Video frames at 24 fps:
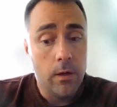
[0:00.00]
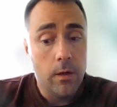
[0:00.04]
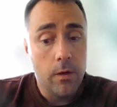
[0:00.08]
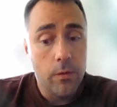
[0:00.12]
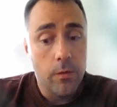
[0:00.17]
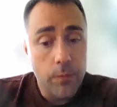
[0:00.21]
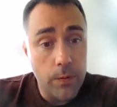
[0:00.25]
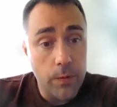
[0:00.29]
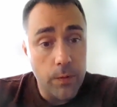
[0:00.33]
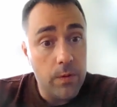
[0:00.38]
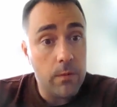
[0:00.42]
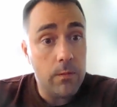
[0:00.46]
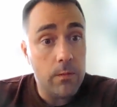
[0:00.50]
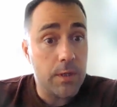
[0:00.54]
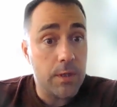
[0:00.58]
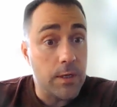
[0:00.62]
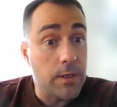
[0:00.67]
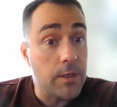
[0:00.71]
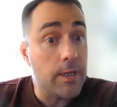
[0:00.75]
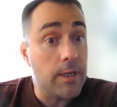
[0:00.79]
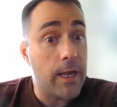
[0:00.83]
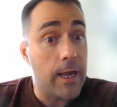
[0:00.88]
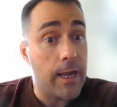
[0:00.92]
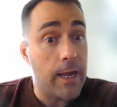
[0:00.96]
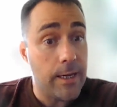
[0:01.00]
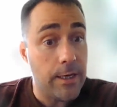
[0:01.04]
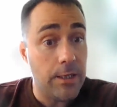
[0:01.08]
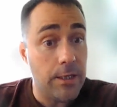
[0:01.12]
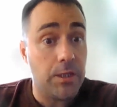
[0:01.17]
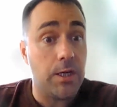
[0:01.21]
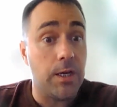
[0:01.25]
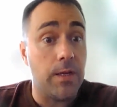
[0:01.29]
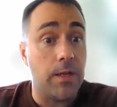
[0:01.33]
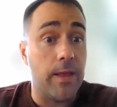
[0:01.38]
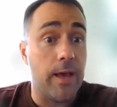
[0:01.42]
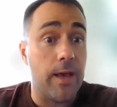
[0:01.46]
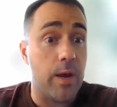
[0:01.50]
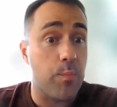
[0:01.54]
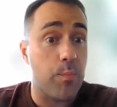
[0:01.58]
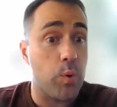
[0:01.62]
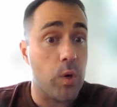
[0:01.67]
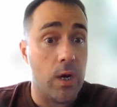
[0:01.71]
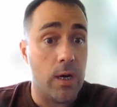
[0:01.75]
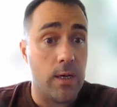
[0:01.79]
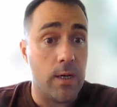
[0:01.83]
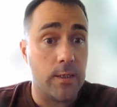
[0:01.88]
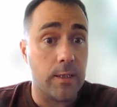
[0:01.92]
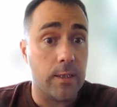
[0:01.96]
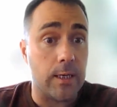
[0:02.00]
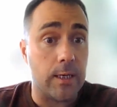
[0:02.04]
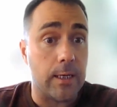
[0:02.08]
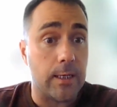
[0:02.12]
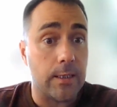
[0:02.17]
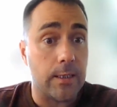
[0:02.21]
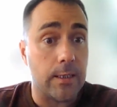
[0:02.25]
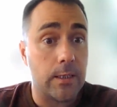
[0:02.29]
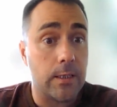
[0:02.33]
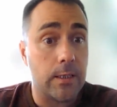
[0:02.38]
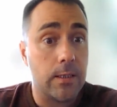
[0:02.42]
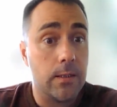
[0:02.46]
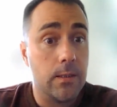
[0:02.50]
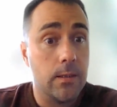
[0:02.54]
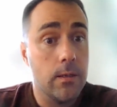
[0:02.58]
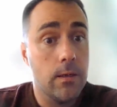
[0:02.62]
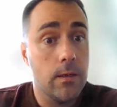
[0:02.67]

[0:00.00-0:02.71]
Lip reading: for those engaged in that process,